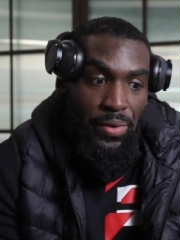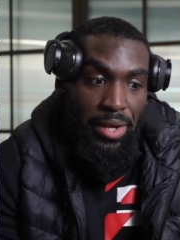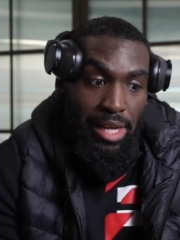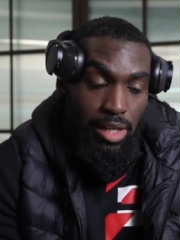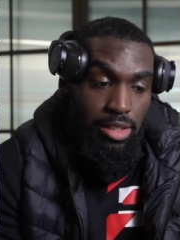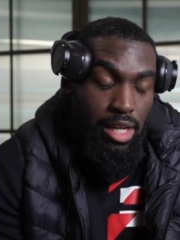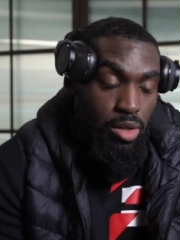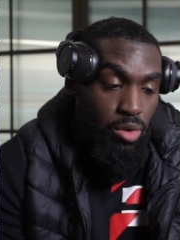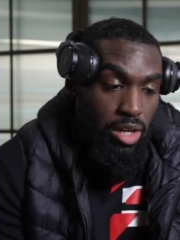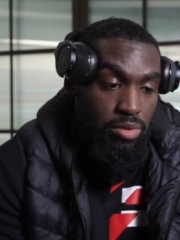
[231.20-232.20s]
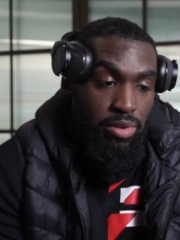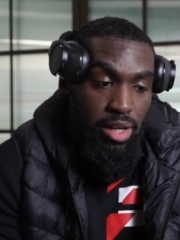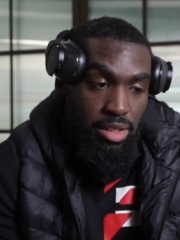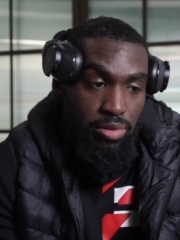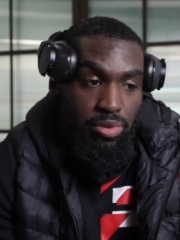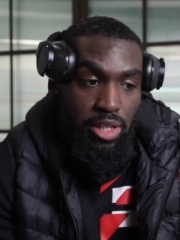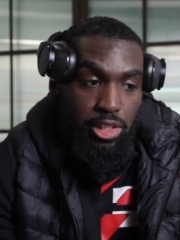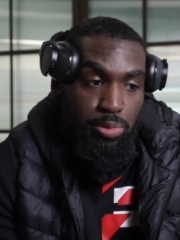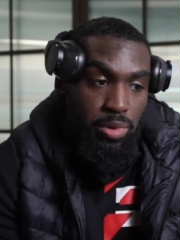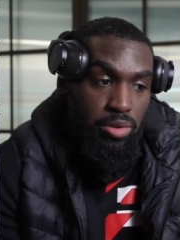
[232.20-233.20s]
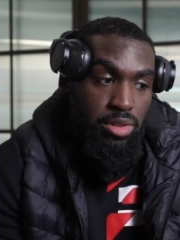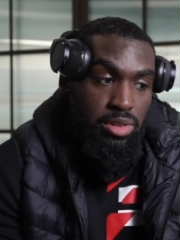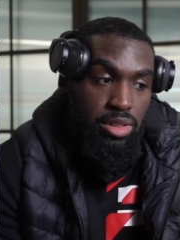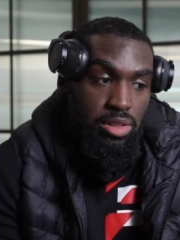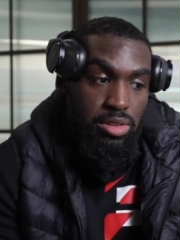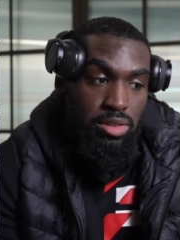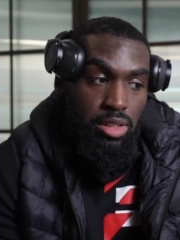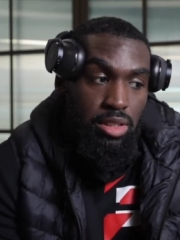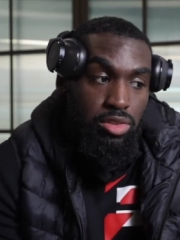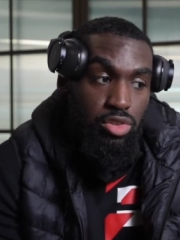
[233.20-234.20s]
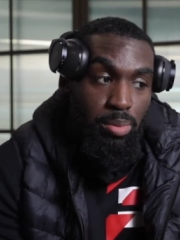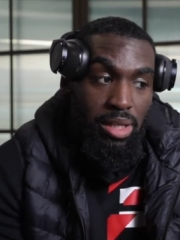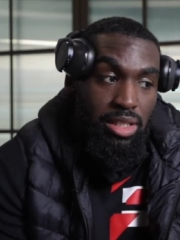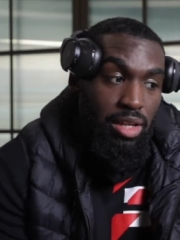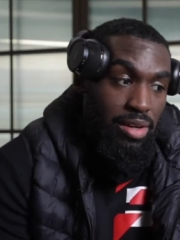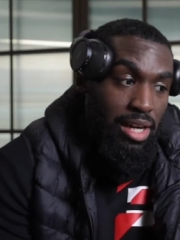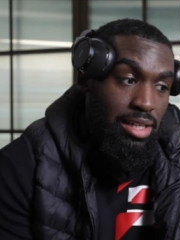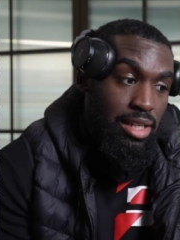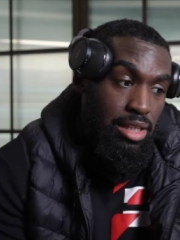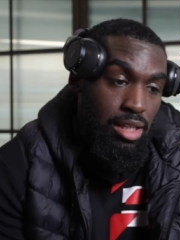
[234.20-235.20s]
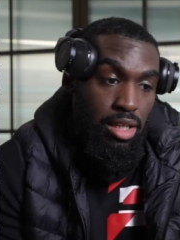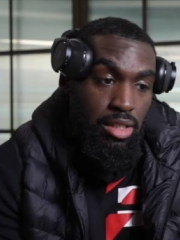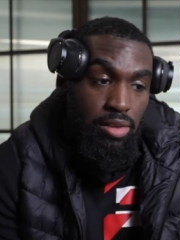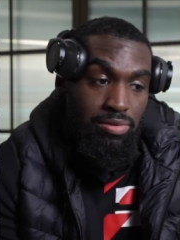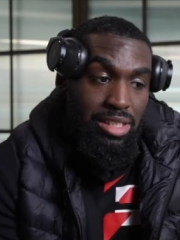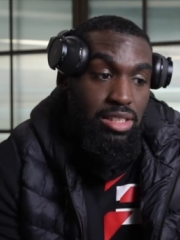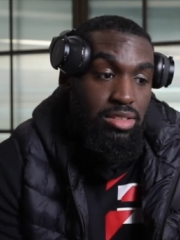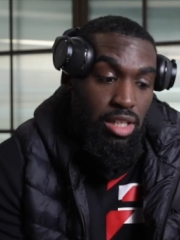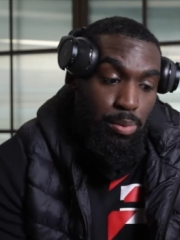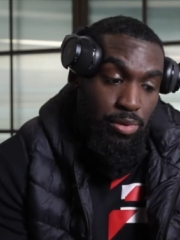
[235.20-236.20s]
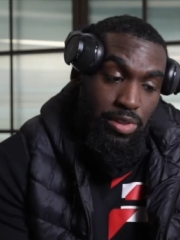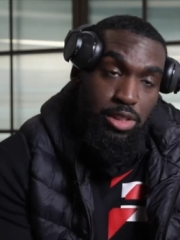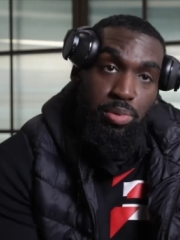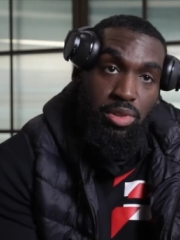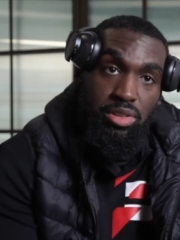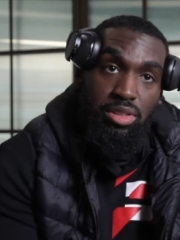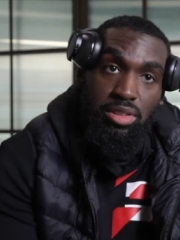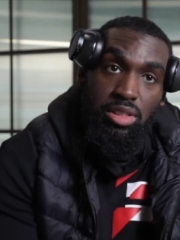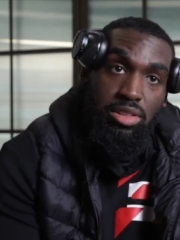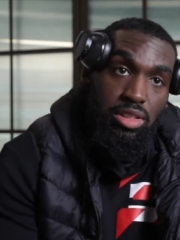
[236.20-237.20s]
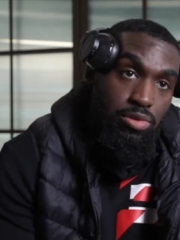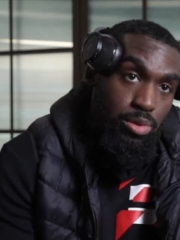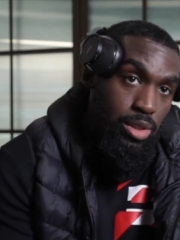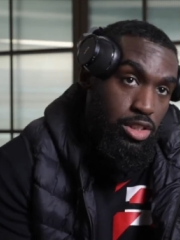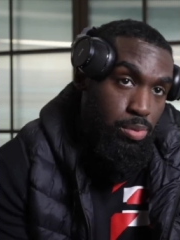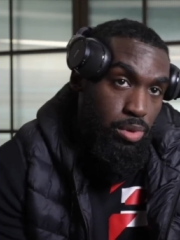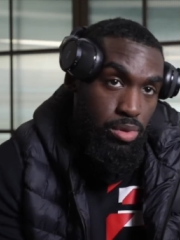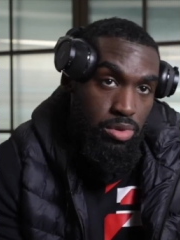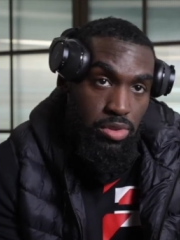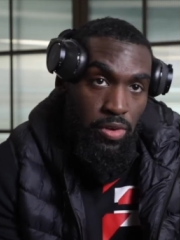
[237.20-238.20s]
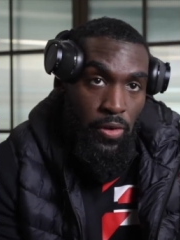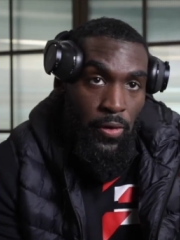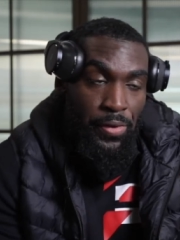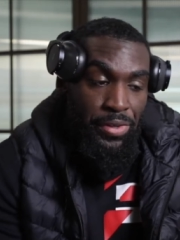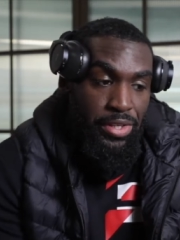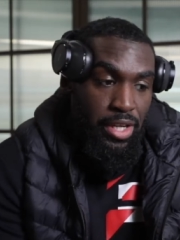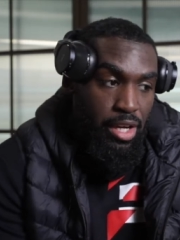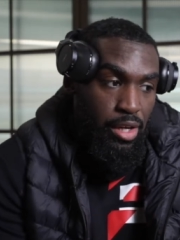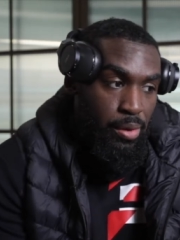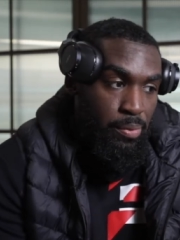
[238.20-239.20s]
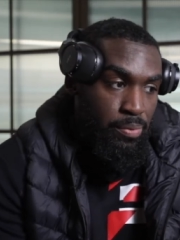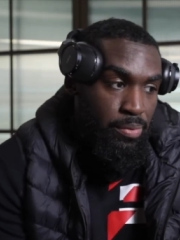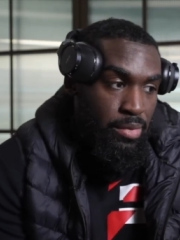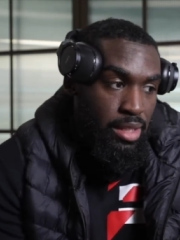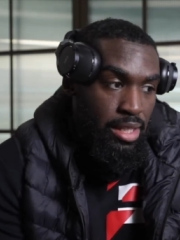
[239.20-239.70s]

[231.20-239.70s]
and they all had very different experiences and some had never had any of these type of experiences that SeaView explores. Um,